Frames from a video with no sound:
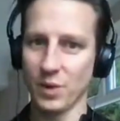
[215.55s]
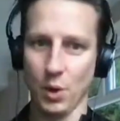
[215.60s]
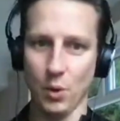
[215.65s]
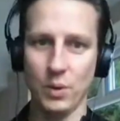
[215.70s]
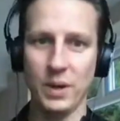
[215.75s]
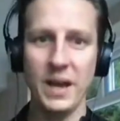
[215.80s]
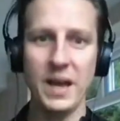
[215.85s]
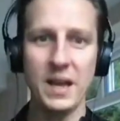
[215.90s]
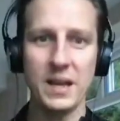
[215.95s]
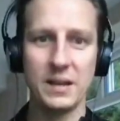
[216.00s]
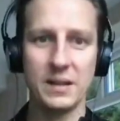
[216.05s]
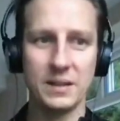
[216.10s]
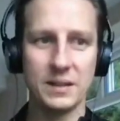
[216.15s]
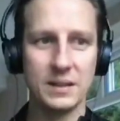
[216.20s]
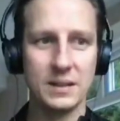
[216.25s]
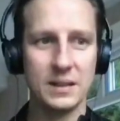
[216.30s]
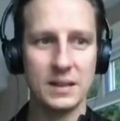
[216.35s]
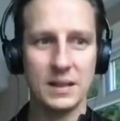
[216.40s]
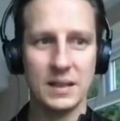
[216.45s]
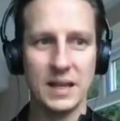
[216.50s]
Okay.
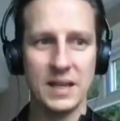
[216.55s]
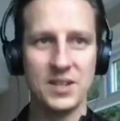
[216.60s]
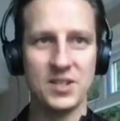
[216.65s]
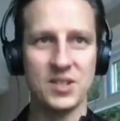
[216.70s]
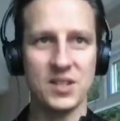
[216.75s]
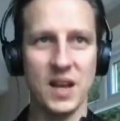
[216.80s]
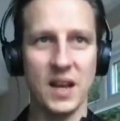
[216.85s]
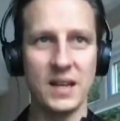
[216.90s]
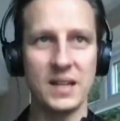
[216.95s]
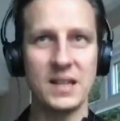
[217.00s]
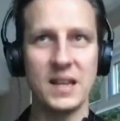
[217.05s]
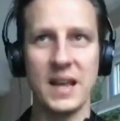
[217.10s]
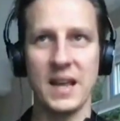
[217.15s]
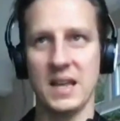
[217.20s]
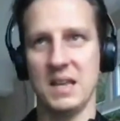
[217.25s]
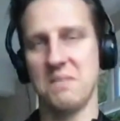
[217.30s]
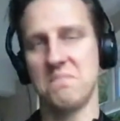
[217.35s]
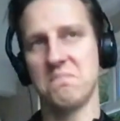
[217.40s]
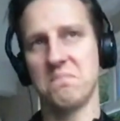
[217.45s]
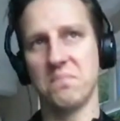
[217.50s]
He signed
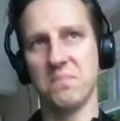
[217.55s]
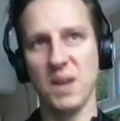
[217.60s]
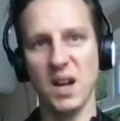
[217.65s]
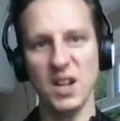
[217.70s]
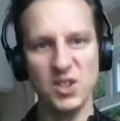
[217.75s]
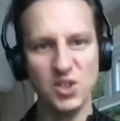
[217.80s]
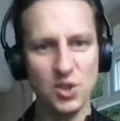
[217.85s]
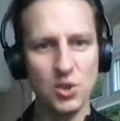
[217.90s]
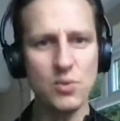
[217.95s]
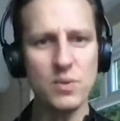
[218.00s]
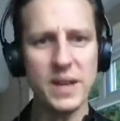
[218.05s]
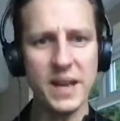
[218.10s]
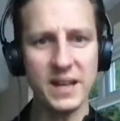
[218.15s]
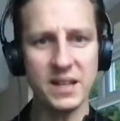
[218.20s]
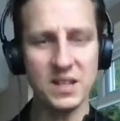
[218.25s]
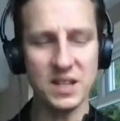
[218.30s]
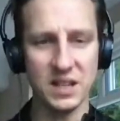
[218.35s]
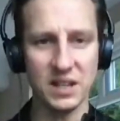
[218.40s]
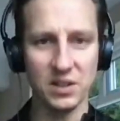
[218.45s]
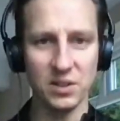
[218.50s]
a
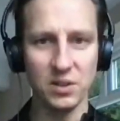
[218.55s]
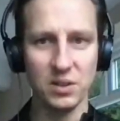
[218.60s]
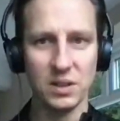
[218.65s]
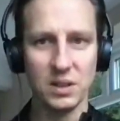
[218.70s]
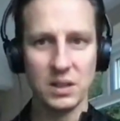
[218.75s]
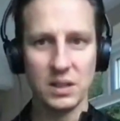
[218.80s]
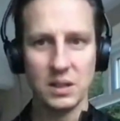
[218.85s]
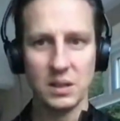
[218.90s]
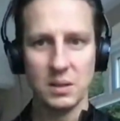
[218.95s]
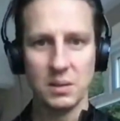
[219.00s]
two-year deal